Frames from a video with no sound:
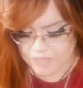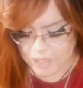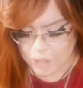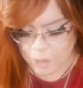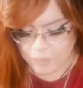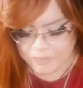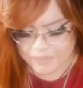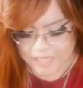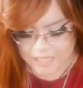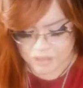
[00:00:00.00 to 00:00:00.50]
They
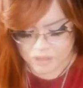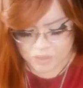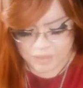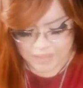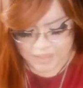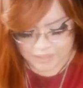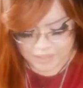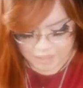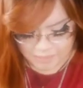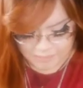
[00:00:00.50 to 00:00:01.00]
hope that you
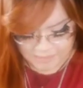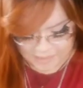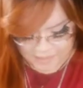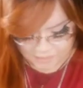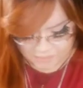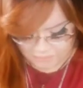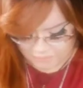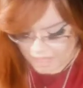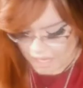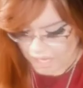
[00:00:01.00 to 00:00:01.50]
can come
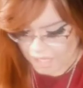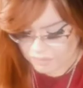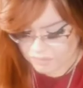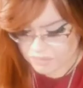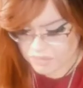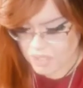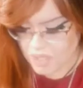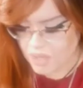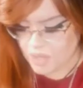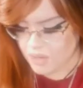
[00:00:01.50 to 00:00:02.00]
back
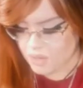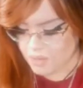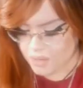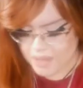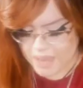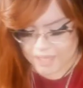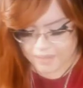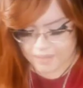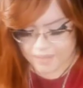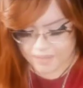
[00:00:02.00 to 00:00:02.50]
around,
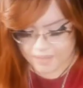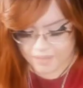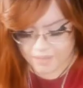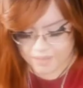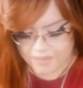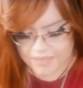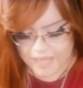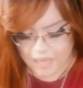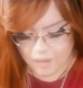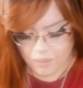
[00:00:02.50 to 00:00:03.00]
or that
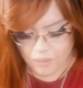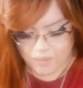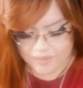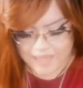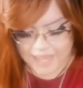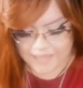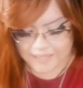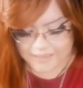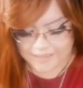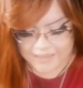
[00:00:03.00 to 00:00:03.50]

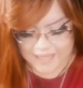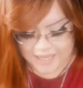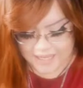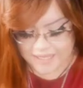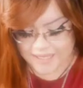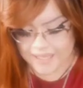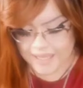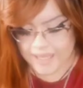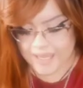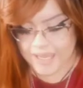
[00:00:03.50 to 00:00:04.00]
they
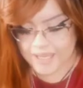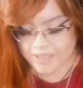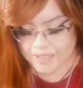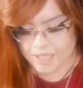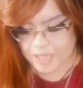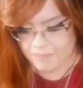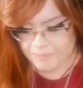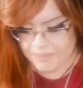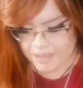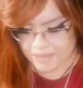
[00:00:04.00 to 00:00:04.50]
can
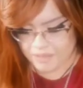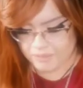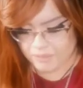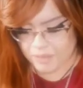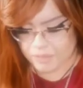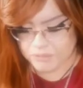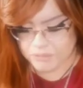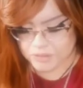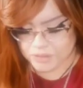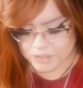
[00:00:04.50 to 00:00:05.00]
come back
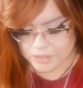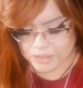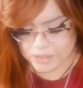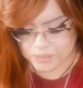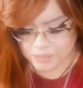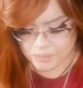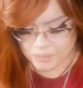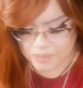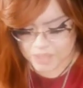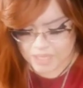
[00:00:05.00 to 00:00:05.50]
around to
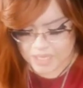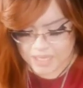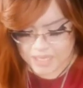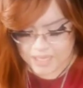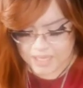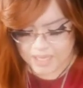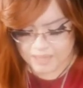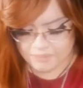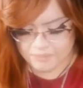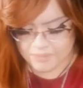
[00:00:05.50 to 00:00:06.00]
you
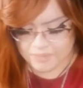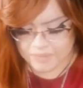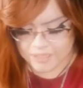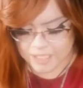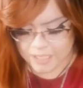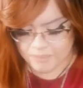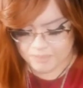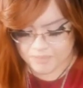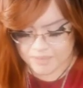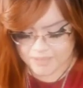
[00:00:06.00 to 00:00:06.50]
and
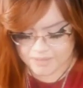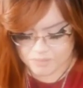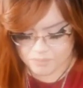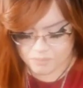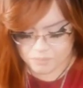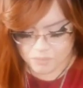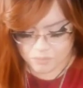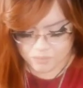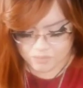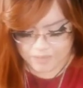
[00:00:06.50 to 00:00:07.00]
keep this
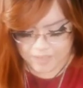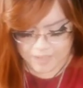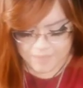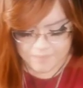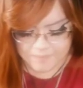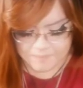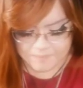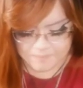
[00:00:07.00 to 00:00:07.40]
moving.